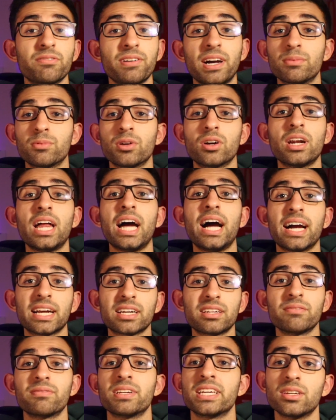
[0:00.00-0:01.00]
if I'm not
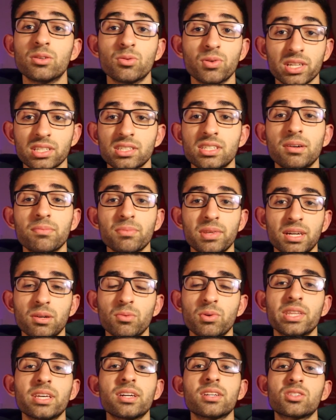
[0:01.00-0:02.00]
actively doing
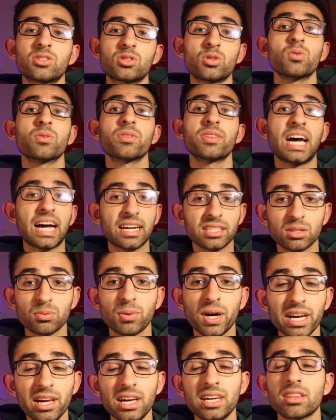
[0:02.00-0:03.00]
something with it. So that's
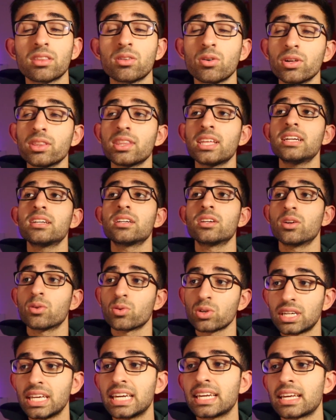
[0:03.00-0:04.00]
why I thought that
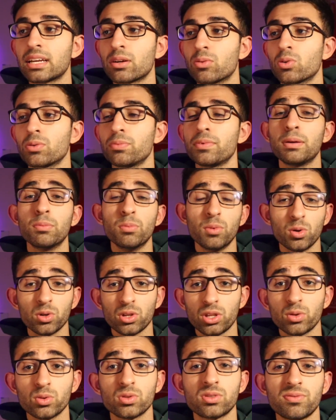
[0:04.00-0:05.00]
note-taking would be more
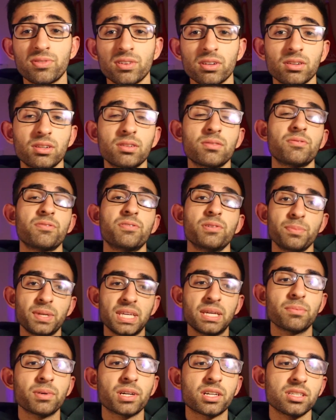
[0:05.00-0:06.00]
useful for
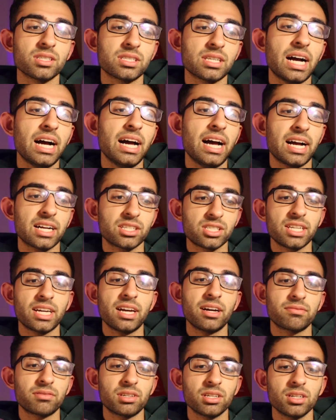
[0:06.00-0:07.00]
me because I actually
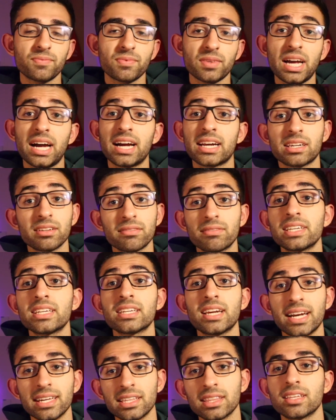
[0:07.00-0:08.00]
have to
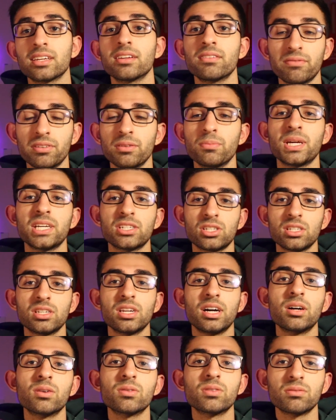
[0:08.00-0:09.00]
actively write the information
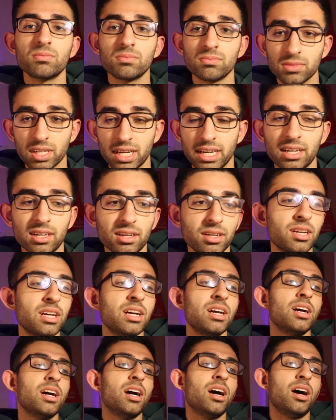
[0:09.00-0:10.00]
down, right?
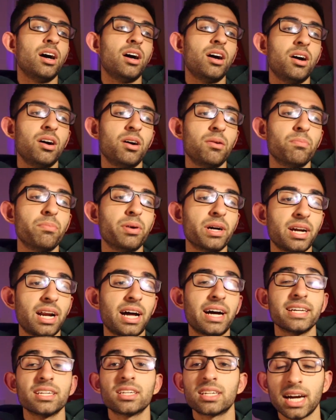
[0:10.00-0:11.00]
But
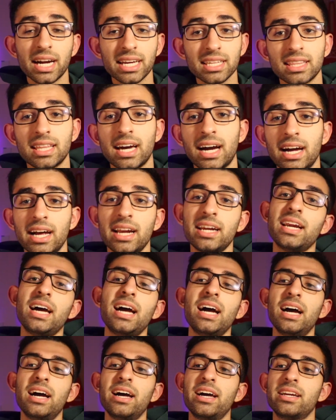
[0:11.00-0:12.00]
I tried that
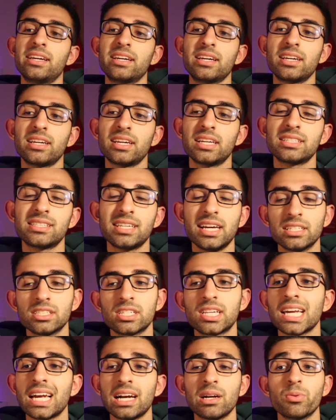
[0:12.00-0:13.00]
and
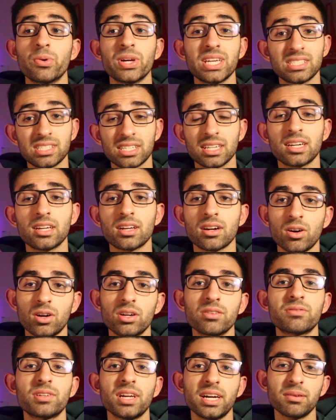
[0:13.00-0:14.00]
essentially I wasted a
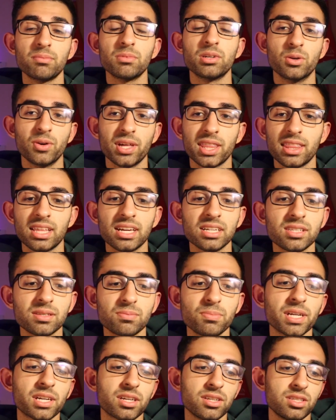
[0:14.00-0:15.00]
lot of time doing this
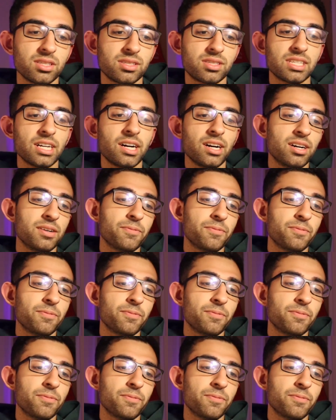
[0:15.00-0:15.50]
because